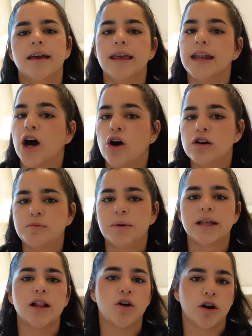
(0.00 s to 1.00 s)
in a
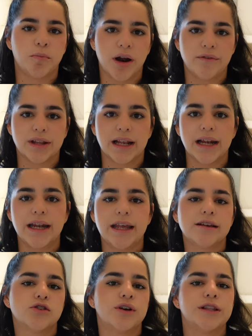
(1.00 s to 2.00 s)
hospital or a private
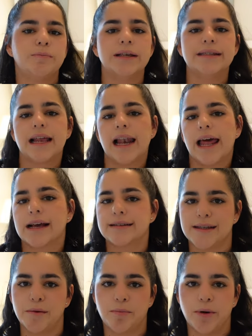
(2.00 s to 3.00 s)
clinic, so it's basically like a
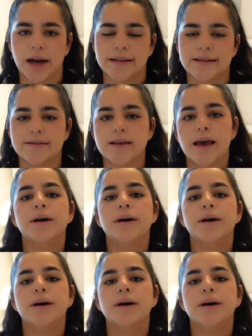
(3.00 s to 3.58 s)
summer practice.